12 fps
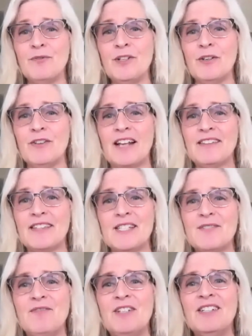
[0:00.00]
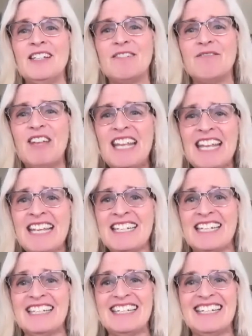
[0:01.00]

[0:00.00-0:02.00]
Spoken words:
feel like this feeling of hitting